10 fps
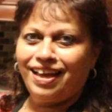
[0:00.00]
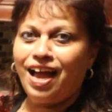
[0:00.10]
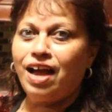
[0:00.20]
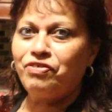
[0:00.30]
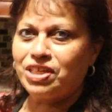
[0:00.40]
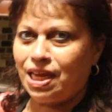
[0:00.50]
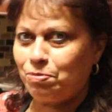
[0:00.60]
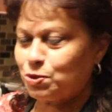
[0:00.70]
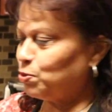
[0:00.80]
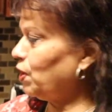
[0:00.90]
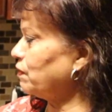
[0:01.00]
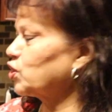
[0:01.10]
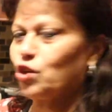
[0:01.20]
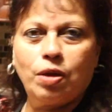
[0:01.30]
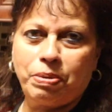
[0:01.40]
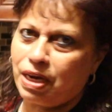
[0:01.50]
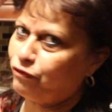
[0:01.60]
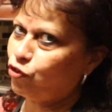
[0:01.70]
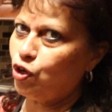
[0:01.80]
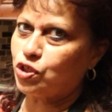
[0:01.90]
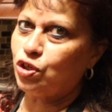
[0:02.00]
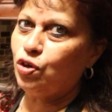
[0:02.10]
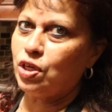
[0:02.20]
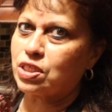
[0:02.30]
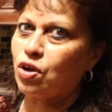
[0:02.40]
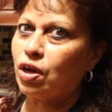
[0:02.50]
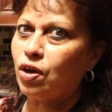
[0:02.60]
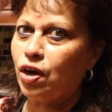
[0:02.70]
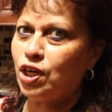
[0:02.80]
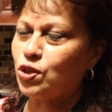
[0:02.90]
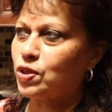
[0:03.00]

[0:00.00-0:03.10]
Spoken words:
Half a tablespoon of salt, but of course, you know it's according to